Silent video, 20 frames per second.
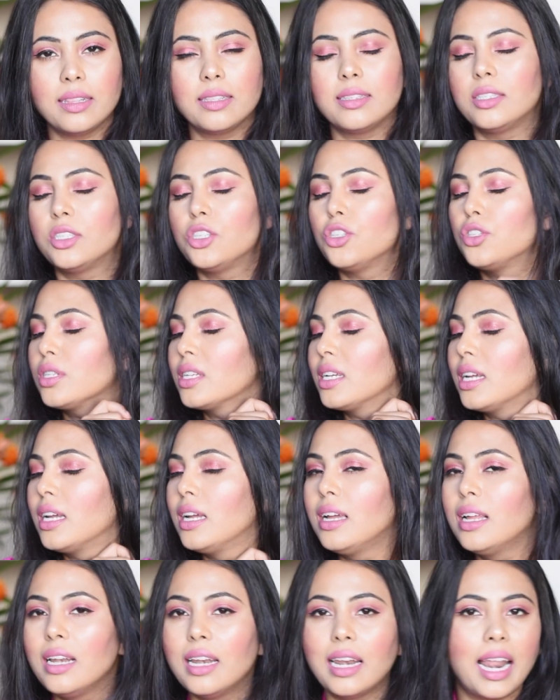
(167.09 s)
This just
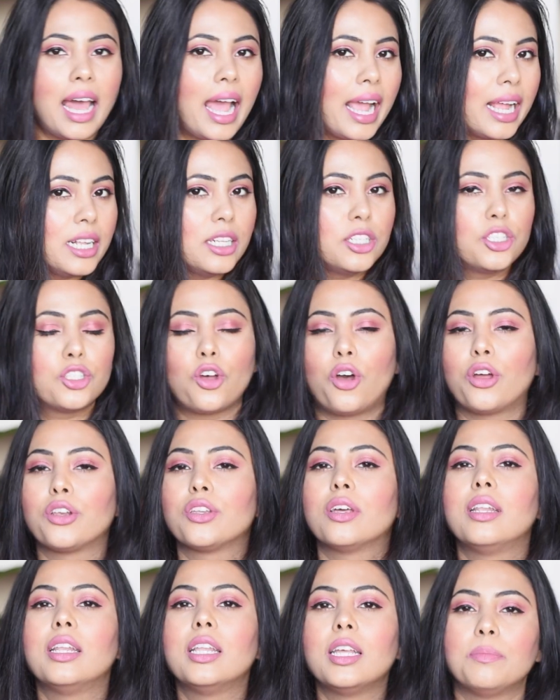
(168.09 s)
glides on
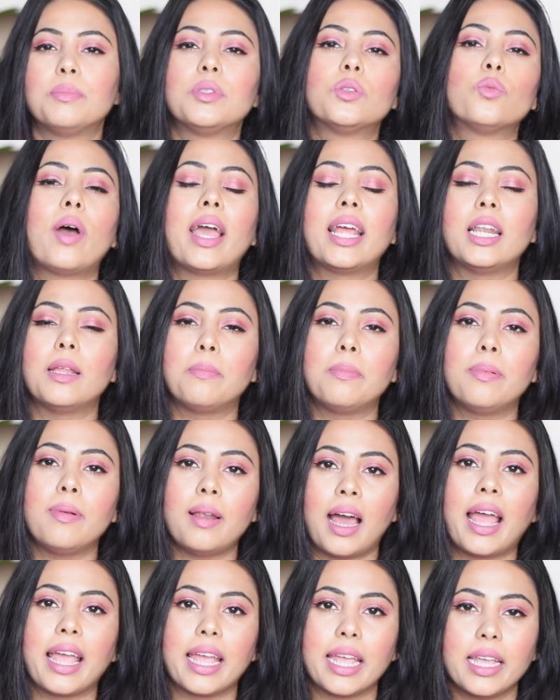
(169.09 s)
your lips while
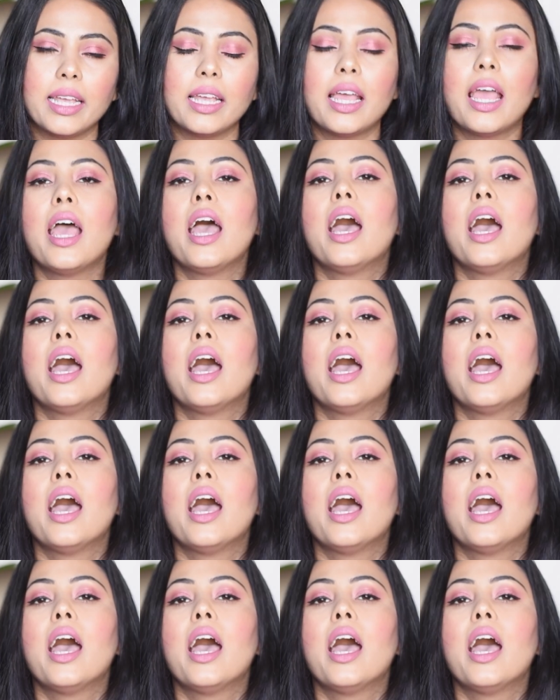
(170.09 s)
applying.